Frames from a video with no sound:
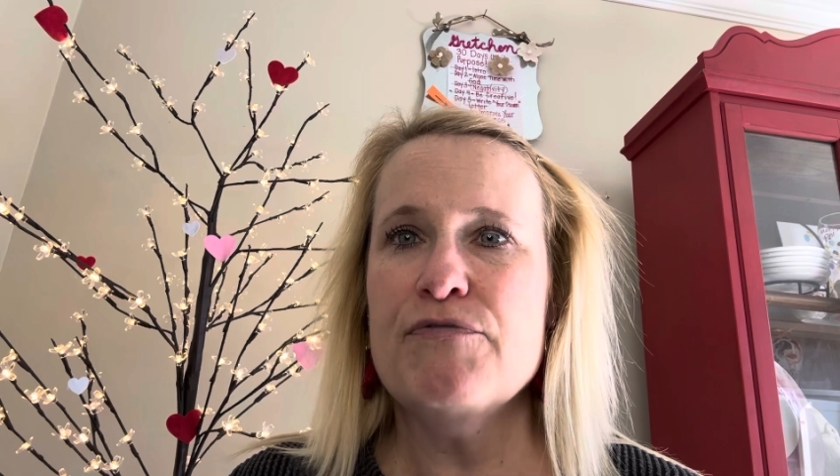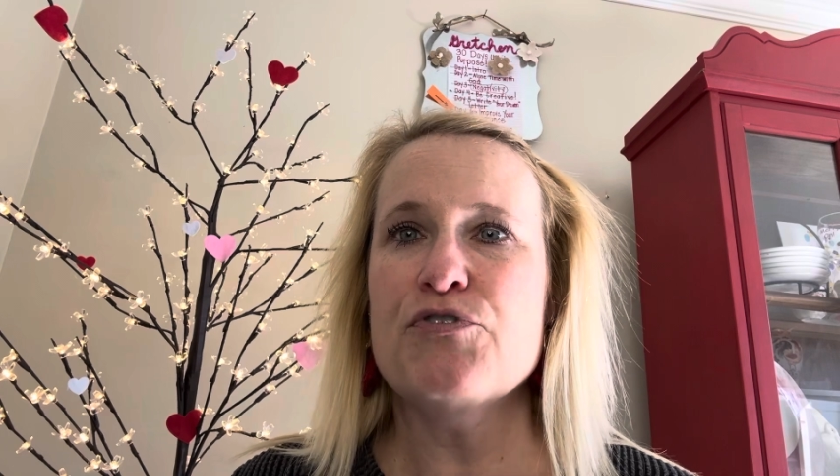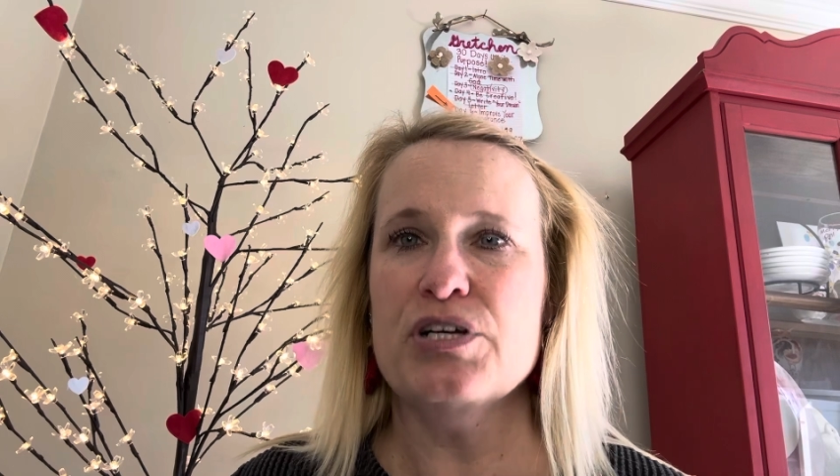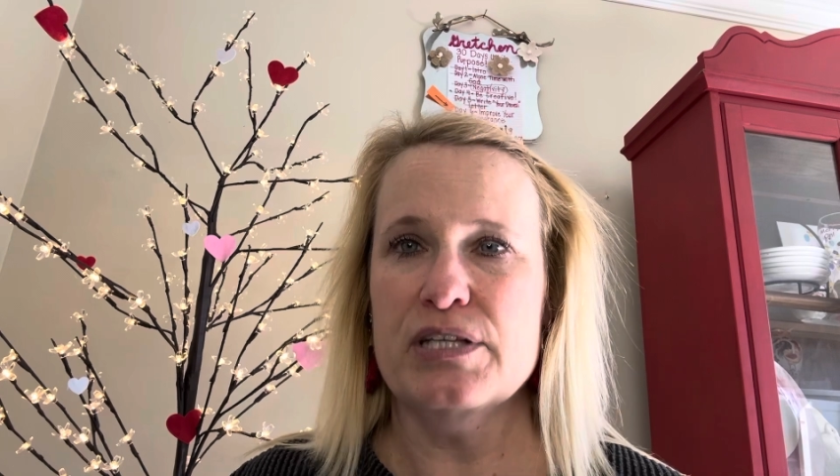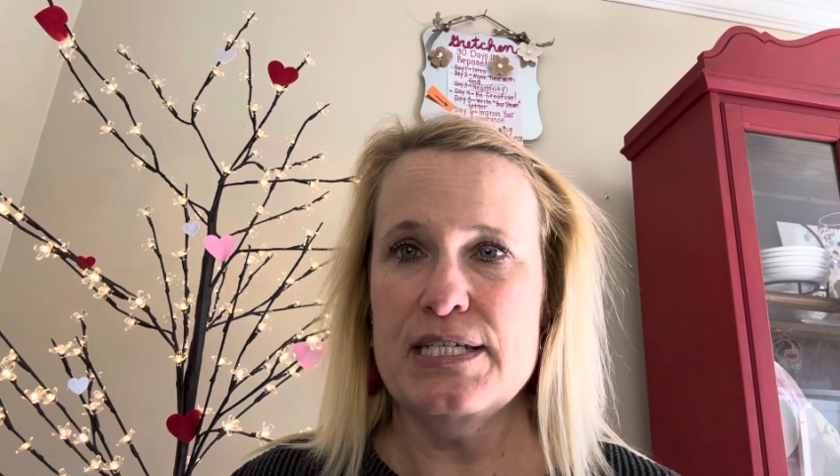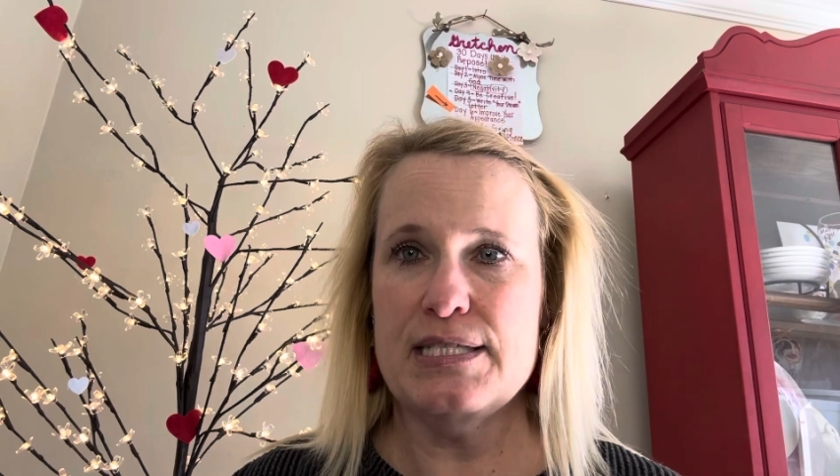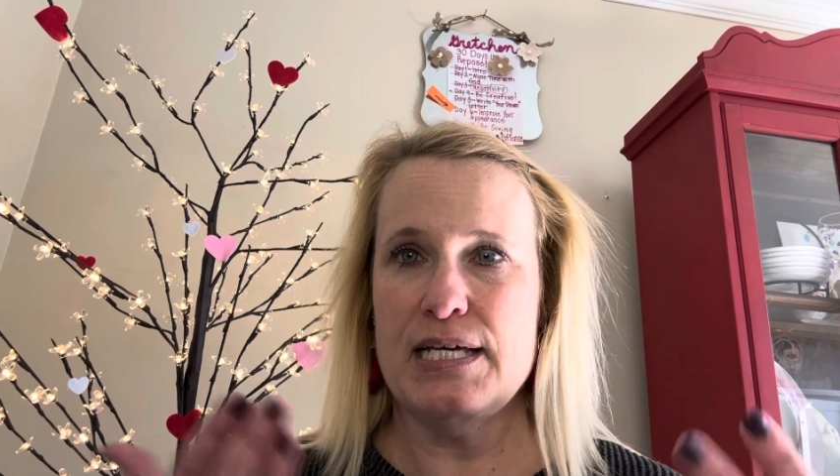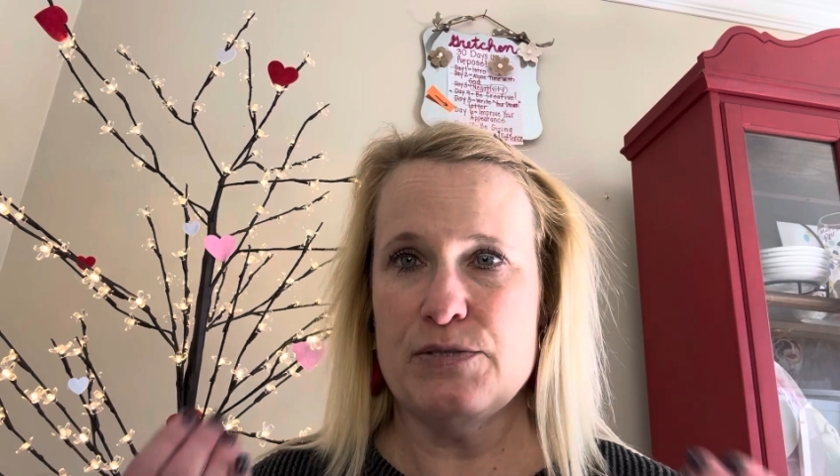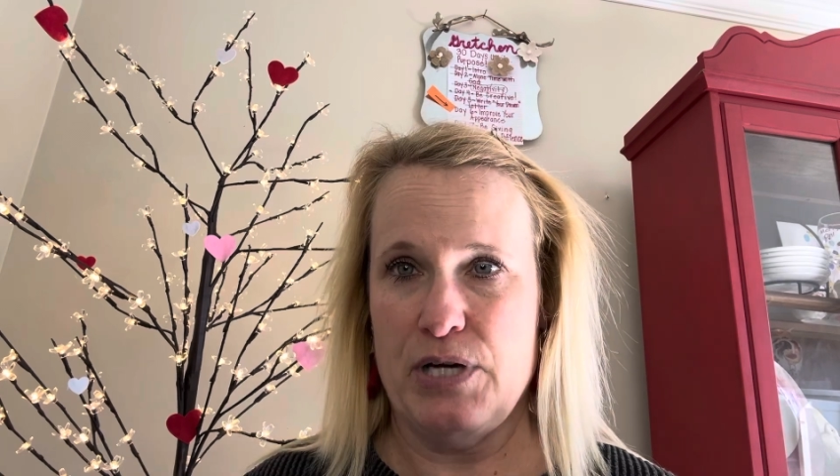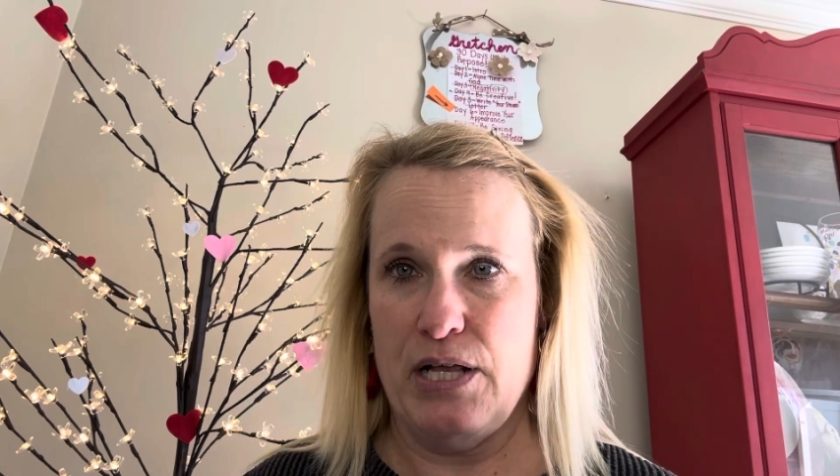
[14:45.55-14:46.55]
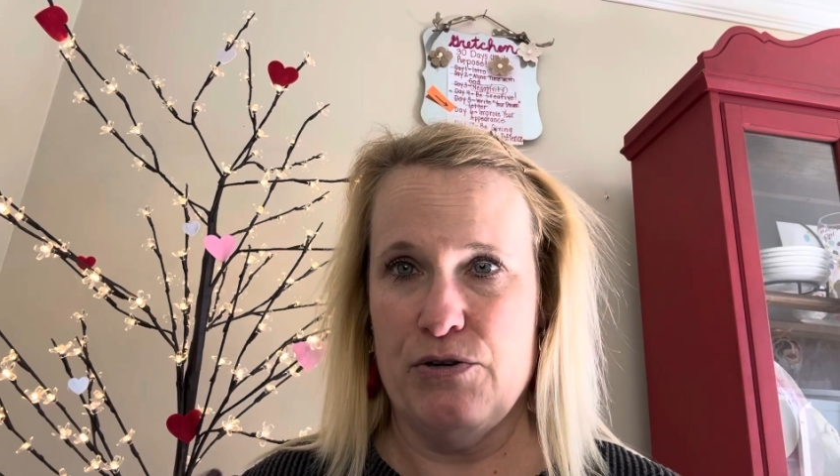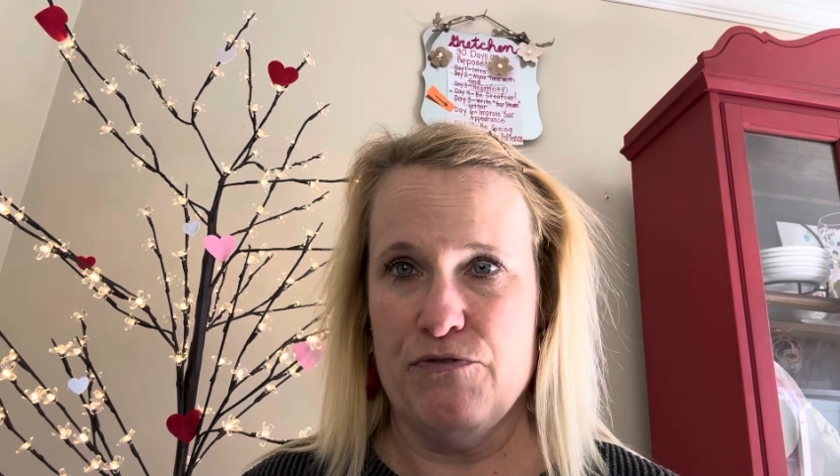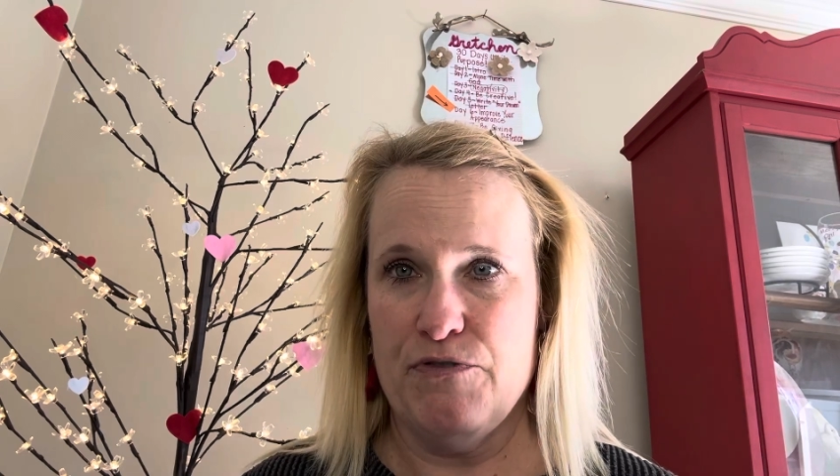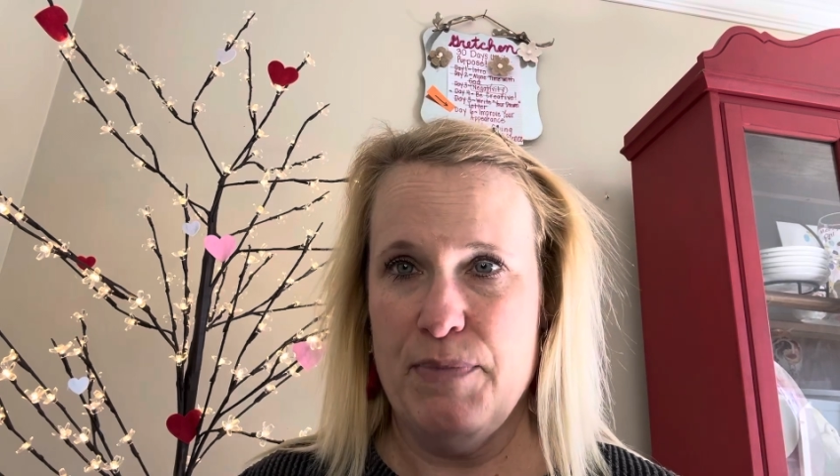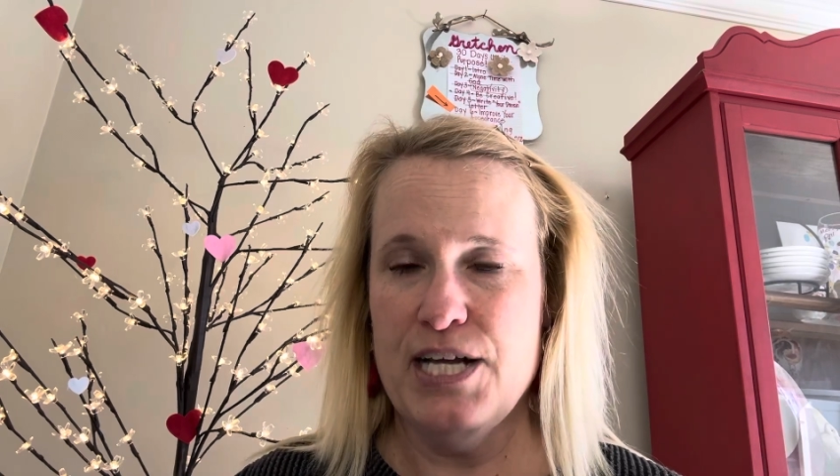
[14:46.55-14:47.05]
or at least that's what I learned
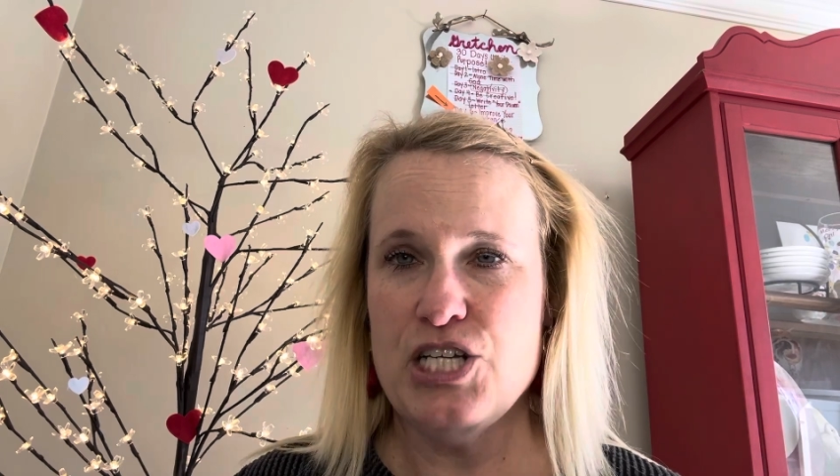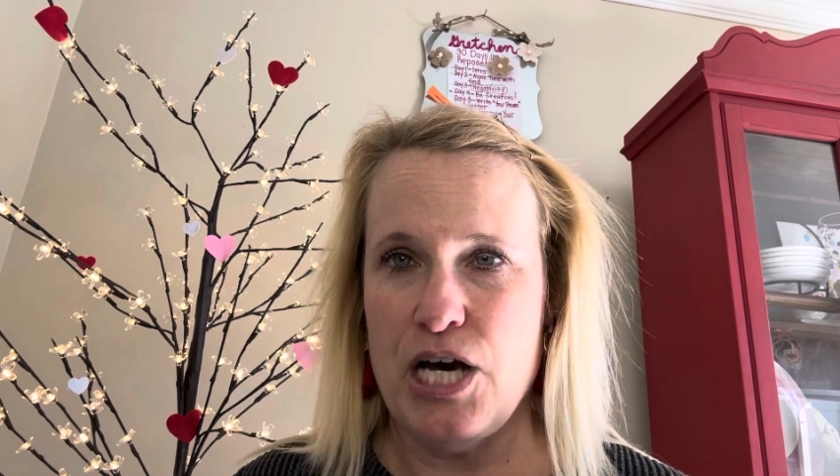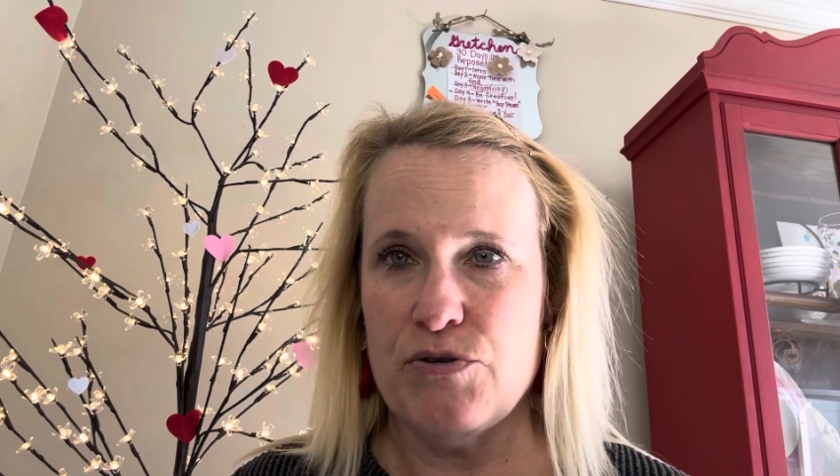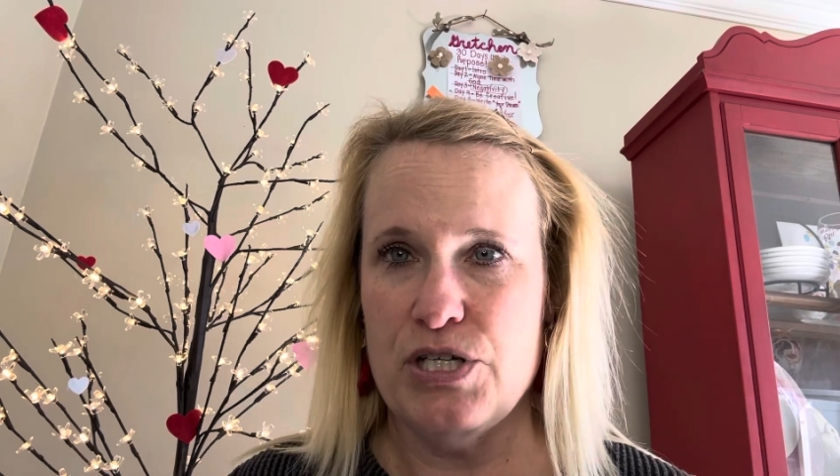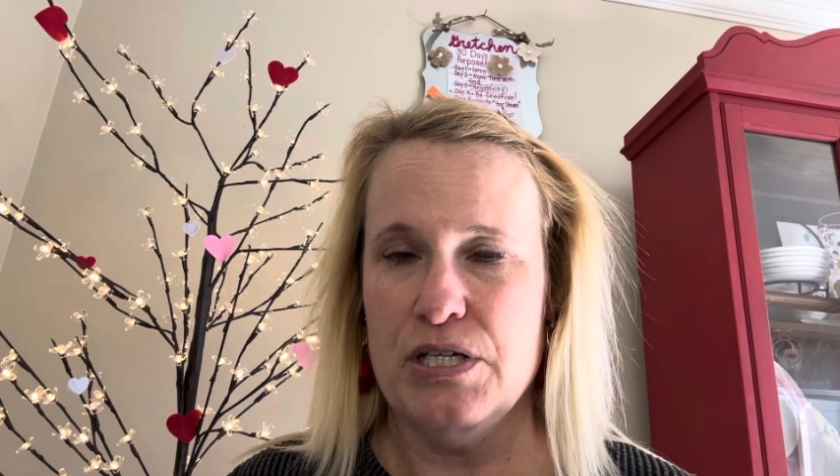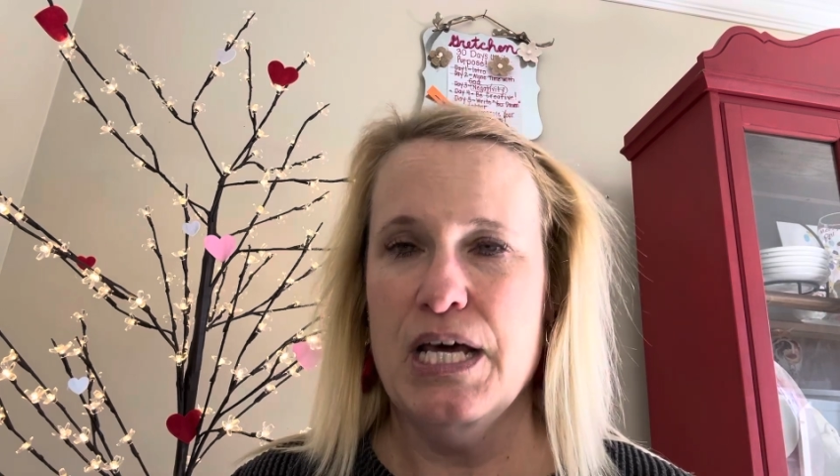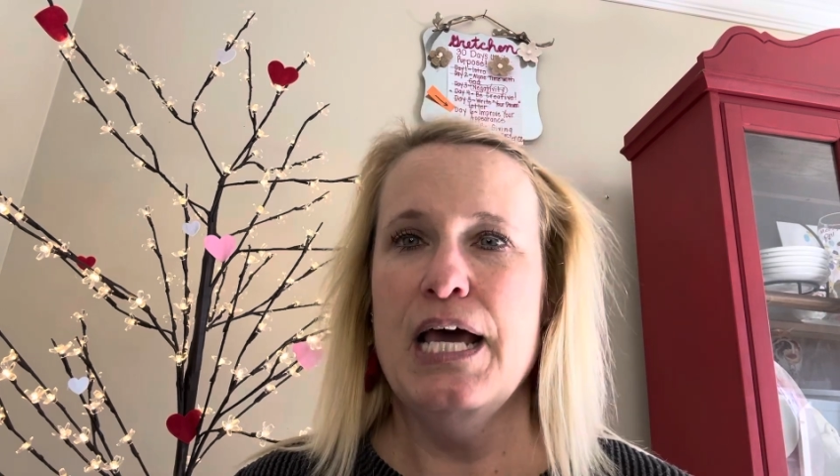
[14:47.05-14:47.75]
from my childhood,